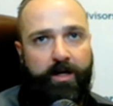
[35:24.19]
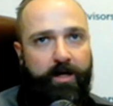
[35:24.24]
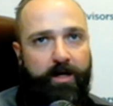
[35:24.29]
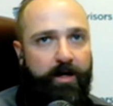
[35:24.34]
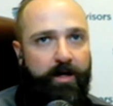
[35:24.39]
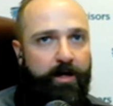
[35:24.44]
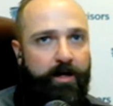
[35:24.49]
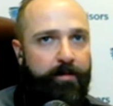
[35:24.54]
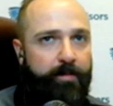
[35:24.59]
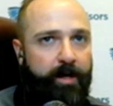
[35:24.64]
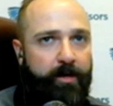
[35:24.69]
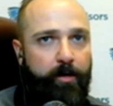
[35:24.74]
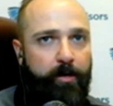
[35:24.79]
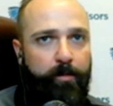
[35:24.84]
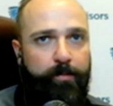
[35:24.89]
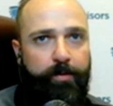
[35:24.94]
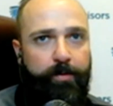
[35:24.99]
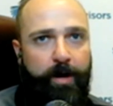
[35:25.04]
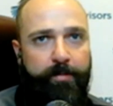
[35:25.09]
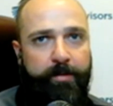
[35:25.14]
I
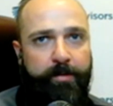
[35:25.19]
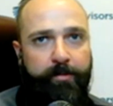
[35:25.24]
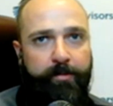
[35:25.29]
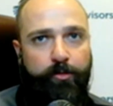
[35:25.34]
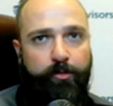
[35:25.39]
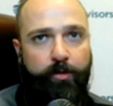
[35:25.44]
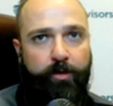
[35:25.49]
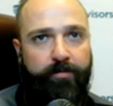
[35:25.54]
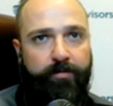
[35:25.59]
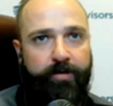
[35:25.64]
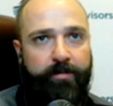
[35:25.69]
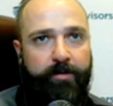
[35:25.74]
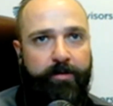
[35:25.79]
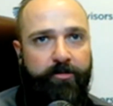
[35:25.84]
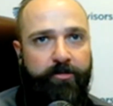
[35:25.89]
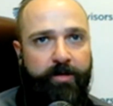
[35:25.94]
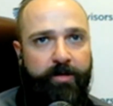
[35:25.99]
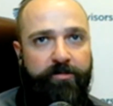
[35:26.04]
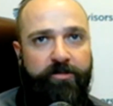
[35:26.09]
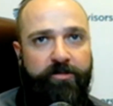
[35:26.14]
know probably majority of
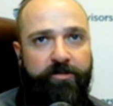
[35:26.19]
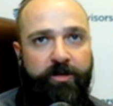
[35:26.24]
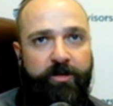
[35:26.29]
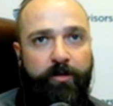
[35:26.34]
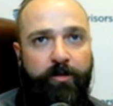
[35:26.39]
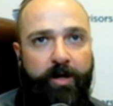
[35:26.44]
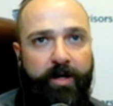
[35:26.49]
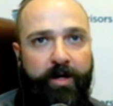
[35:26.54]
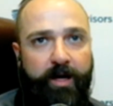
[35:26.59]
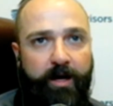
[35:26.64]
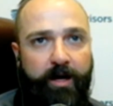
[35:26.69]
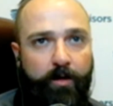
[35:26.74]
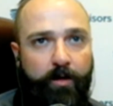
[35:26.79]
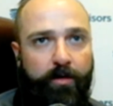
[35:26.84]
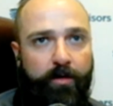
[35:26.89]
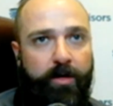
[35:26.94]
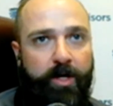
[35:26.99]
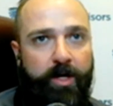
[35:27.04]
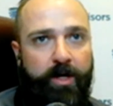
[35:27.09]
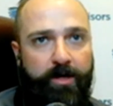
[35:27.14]
emails I'm seeing right now
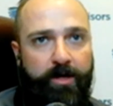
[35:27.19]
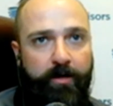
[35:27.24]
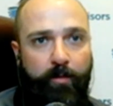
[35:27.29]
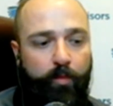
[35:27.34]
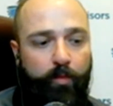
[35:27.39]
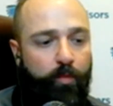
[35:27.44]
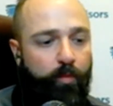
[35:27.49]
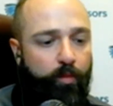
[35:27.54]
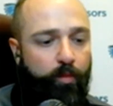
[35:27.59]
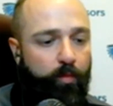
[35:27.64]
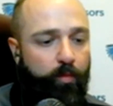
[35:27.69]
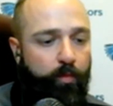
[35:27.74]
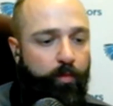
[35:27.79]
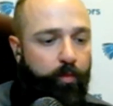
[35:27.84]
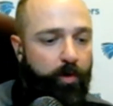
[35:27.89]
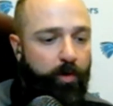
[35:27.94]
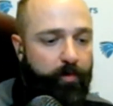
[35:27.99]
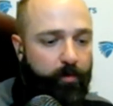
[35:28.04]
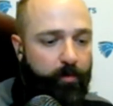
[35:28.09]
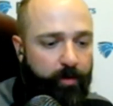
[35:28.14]
are, you know,
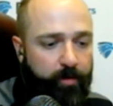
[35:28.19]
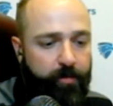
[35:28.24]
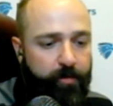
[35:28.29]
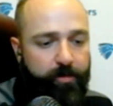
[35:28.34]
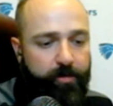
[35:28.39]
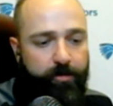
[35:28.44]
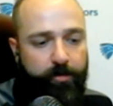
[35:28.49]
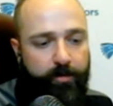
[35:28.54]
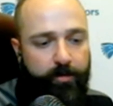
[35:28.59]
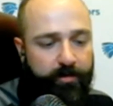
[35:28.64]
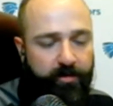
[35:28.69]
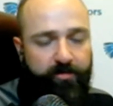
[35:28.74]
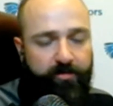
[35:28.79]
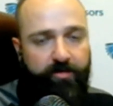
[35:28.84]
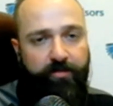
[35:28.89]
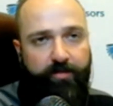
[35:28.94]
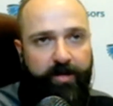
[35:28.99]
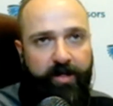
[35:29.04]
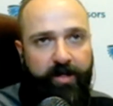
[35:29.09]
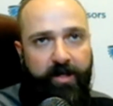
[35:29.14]
what do we do in
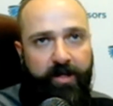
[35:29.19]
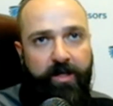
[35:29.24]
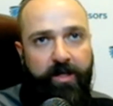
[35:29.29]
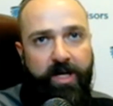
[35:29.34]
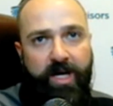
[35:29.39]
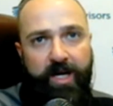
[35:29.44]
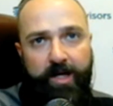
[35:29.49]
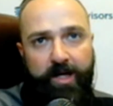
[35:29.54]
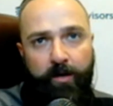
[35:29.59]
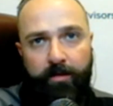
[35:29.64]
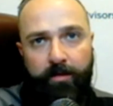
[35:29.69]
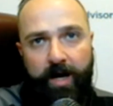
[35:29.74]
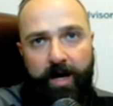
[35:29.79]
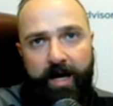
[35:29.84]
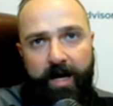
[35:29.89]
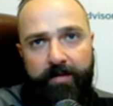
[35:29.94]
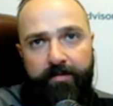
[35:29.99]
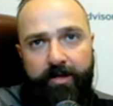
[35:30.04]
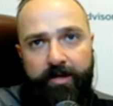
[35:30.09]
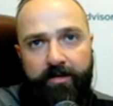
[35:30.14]
this event? And, you know, a
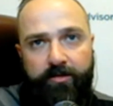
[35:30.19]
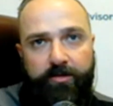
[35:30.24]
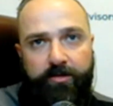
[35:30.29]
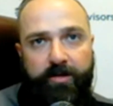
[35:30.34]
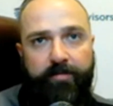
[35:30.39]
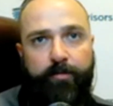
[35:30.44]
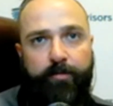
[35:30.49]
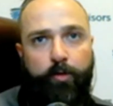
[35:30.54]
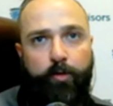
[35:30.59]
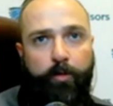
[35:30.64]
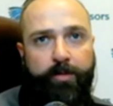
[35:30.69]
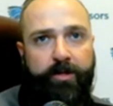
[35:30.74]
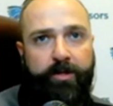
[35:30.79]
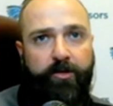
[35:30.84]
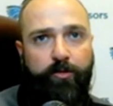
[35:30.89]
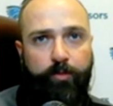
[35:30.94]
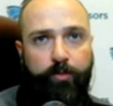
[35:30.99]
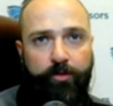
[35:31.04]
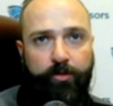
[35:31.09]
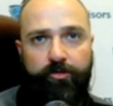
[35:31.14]
lot of it is difficult
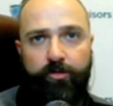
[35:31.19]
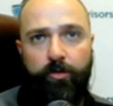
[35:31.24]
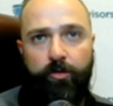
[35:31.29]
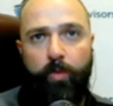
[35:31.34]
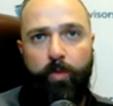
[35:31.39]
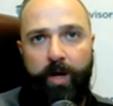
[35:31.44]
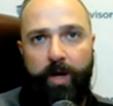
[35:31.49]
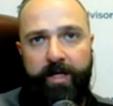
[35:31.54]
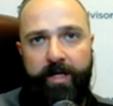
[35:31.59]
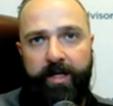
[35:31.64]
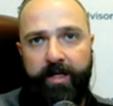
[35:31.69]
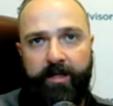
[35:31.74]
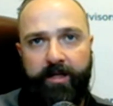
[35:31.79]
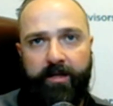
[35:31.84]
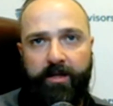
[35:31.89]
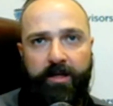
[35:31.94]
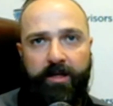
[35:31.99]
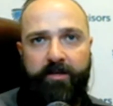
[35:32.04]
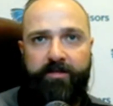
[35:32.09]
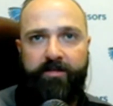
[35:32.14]
because we're still waiting
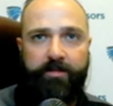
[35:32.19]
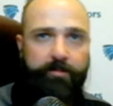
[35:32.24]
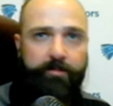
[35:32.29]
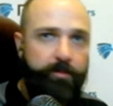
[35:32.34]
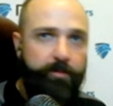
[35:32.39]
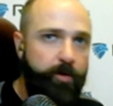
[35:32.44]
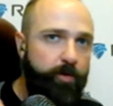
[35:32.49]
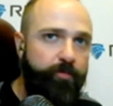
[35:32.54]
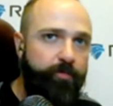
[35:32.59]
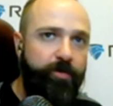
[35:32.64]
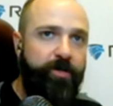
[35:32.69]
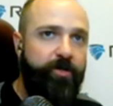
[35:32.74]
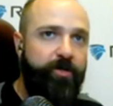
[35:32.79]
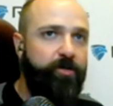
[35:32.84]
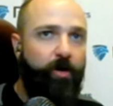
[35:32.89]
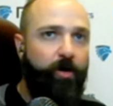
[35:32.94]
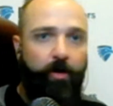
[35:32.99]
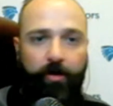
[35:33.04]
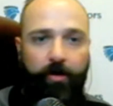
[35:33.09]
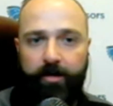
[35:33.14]
and it's a moving
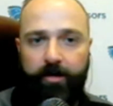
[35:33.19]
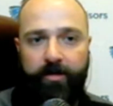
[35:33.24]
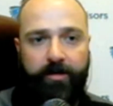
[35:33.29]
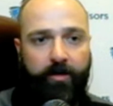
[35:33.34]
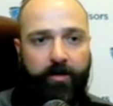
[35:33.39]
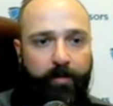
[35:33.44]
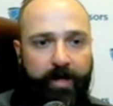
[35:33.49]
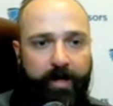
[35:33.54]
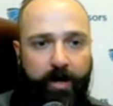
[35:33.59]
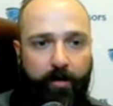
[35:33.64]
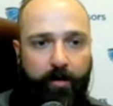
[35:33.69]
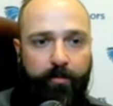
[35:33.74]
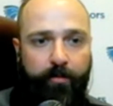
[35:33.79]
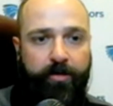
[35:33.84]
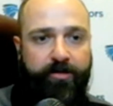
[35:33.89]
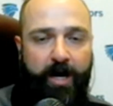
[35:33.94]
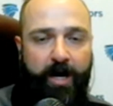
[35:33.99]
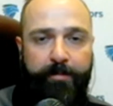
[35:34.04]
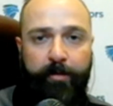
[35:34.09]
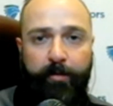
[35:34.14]
target. You know, we had our
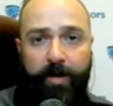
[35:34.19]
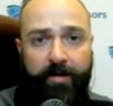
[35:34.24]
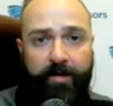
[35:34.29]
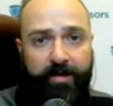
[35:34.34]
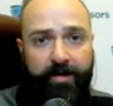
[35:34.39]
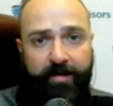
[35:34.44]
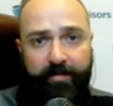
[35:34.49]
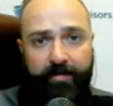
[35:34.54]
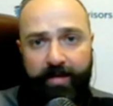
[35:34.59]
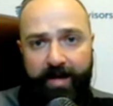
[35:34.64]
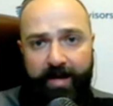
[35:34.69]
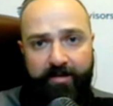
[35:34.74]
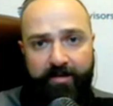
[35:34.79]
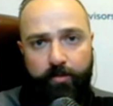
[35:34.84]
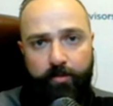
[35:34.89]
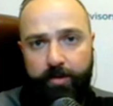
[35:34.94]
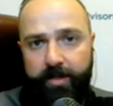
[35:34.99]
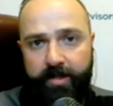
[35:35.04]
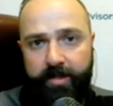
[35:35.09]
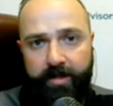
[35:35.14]
retirement right lane
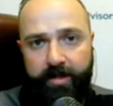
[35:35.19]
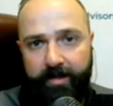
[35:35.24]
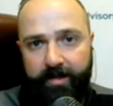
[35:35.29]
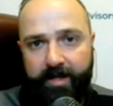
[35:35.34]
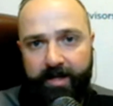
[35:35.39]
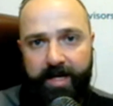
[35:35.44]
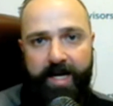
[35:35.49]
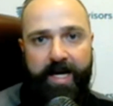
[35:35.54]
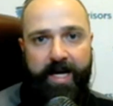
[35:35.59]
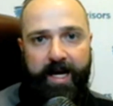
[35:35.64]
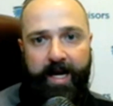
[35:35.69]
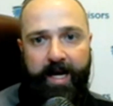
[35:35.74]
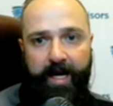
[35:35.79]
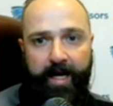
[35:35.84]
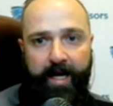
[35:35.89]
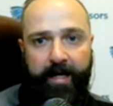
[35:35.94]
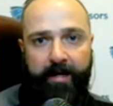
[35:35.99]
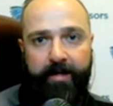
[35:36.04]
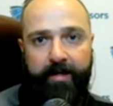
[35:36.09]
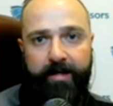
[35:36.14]
last weekend
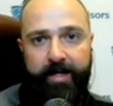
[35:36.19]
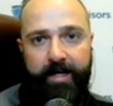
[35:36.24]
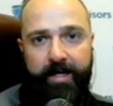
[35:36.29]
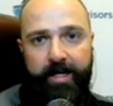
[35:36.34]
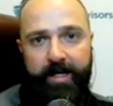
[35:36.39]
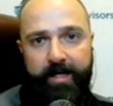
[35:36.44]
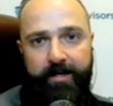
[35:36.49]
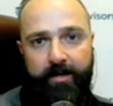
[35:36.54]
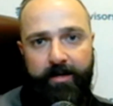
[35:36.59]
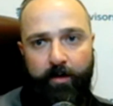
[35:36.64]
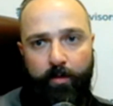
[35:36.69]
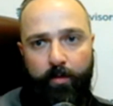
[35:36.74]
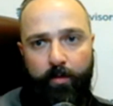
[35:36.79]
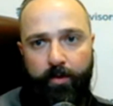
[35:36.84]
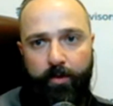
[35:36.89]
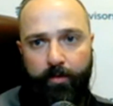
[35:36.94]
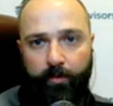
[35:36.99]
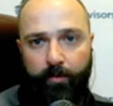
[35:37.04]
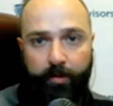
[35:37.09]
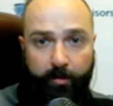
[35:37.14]
and, you know,
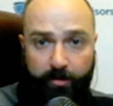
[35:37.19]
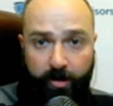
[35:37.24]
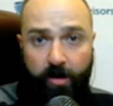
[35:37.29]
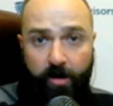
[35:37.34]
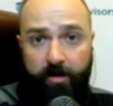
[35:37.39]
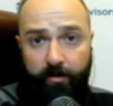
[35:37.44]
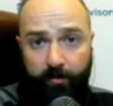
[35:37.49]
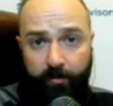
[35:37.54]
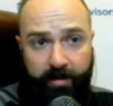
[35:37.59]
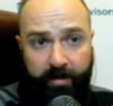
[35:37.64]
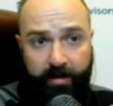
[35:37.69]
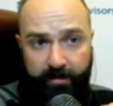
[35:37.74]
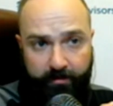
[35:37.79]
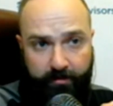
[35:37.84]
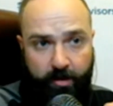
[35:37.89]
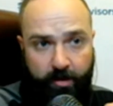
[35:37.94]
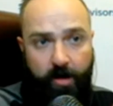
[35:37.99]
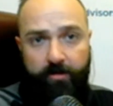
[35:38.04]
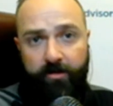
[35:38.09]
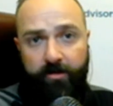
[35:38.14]
we
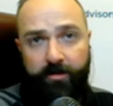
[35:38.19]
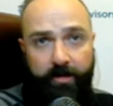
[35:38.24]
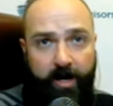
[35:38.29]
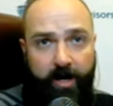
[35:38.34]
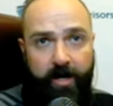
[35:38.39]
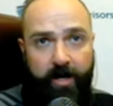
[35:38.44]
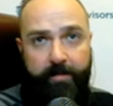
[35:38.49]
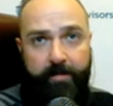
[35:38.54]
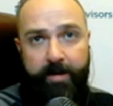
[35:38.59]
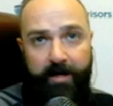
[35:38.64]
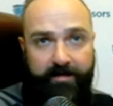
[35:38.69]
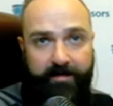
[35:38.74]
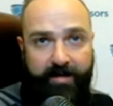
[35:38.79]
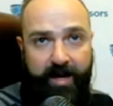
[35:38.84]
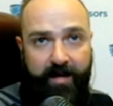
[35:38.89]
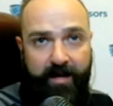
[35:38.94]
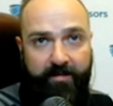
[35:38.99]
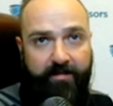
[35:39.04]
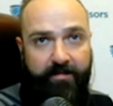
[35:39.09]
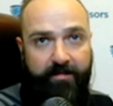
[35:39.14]
talked a lot about
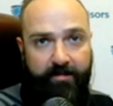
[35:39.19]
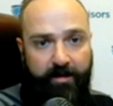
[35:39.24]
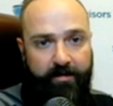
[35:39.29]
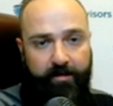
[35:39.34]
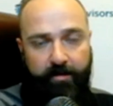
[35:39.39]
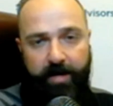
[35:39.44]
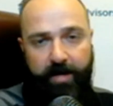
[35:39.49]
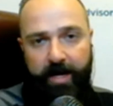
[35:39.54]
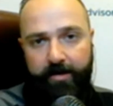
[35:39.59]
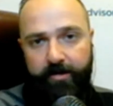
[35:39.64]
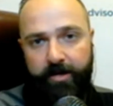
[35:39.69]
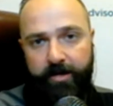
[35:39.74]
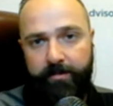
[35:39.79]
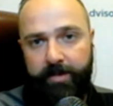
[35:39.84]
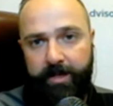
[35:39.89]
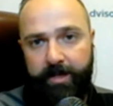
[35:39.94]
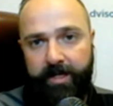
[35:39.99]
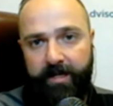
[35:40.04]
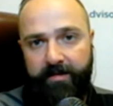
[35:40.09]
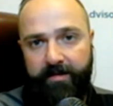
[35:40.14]
taxes on, you know, how you
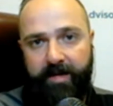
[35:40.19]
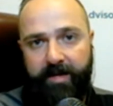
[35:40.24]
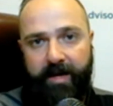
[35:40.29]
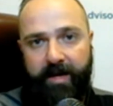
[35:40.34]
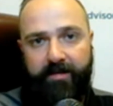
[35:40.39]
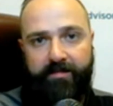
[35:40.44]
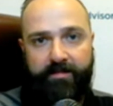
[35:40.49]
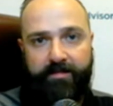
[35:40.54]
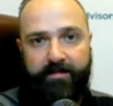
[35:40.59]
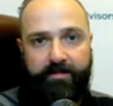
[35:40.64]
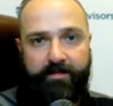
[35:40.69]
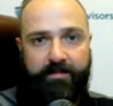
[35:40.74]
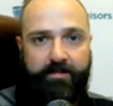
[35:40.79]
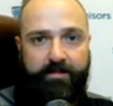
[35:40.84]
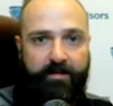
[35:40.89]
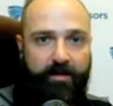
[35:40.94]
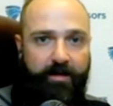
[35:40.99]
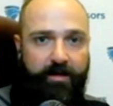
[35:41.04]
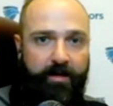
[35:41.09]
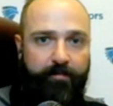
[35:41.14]
can mitigate
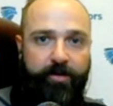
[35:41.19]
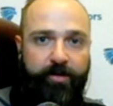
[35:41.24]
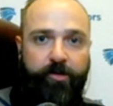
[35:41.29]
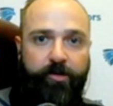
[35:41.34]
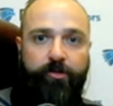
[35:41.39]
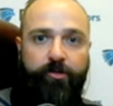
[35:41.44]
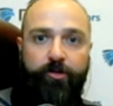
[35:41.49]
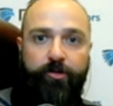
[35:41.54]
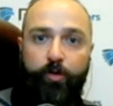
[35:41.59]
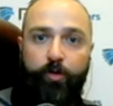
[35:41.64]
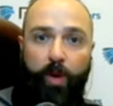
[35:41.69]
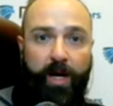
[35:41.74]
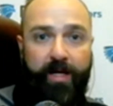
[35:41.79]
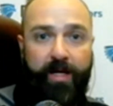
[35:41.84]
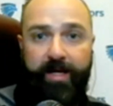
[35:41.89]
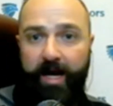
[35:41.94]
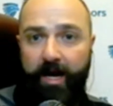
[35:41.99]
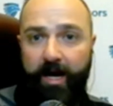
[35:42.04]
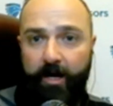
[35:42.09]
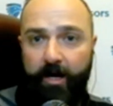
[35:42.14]
taxes, things you can do
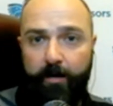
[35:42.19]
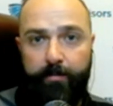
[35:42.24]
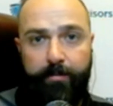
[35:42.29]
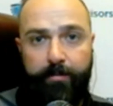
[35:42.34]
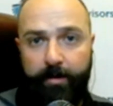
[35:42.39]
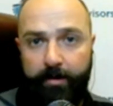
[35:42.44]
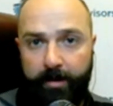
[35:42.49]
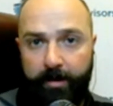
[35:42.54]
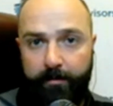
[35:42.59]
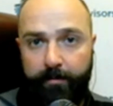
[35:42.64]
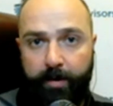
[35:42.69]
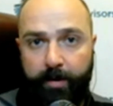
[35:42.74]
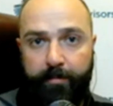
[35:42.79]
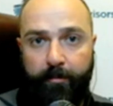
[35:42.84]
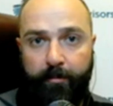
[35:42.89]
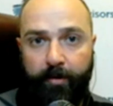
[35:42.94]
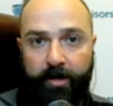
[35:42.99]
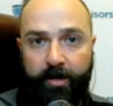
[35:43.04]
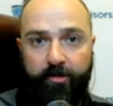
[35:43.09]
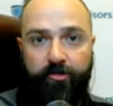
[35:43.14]
right now to in
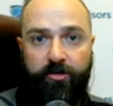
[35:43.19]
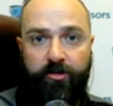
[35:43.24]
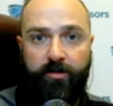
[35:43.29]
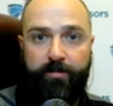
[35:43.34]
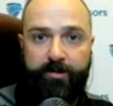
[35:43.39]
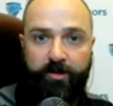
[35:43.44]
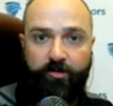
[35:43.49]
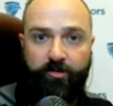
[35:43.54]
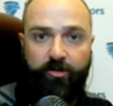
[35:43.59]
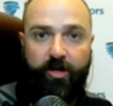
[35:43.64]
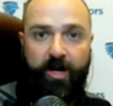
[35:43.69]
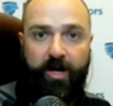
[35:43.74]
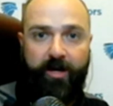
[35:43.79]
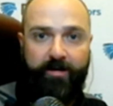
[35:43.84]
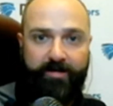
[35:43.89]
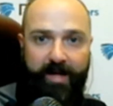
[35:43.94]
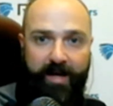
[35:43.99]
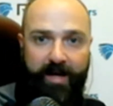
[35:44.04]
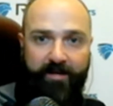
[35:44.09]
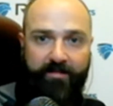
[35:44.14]
preparation of potentially
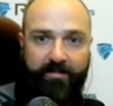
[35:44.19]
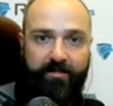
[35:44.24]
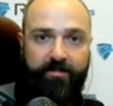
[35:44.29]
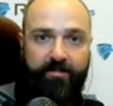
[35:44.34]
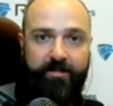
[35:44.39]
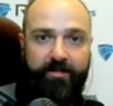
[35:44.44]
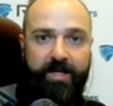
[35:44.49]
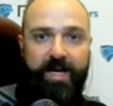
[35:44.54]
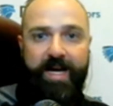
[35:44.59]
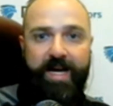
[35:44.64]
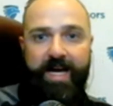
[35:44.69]
higher taxes.